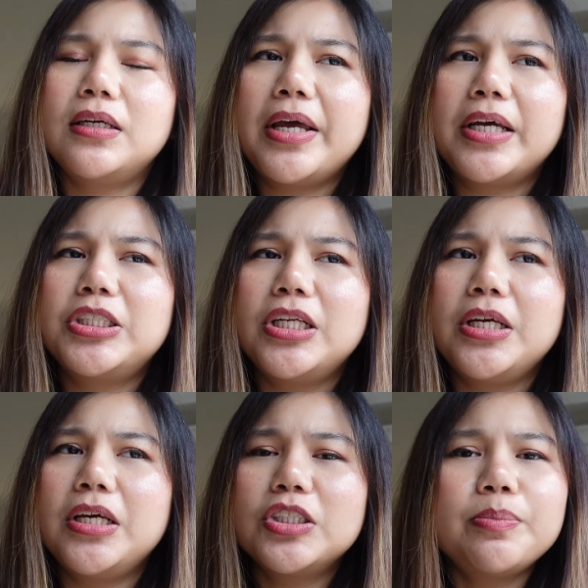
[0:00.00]
I
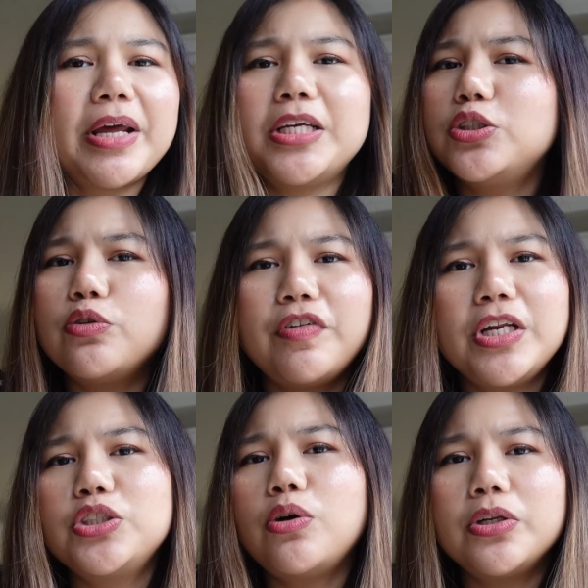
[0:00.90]
actually just managed to
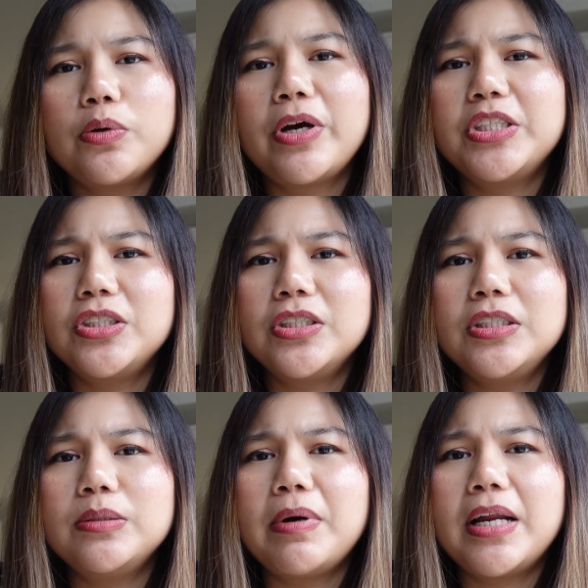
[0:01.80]
finish all the
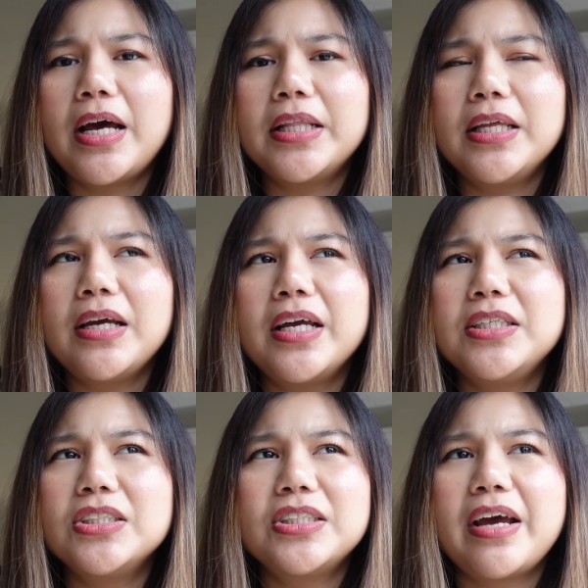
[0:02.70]
questions, but I think I
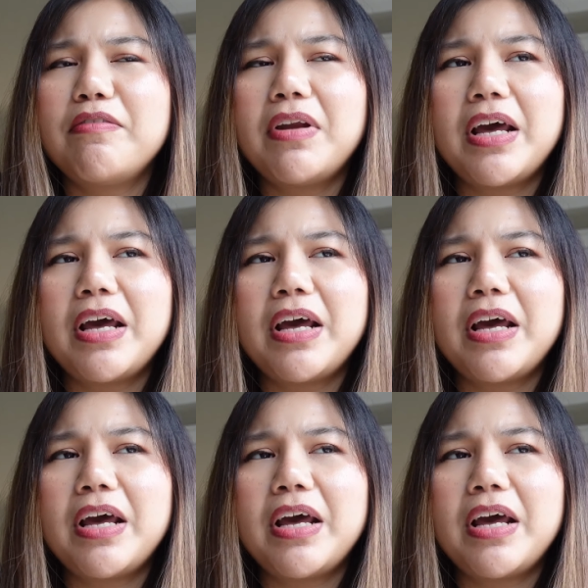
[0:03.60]
just have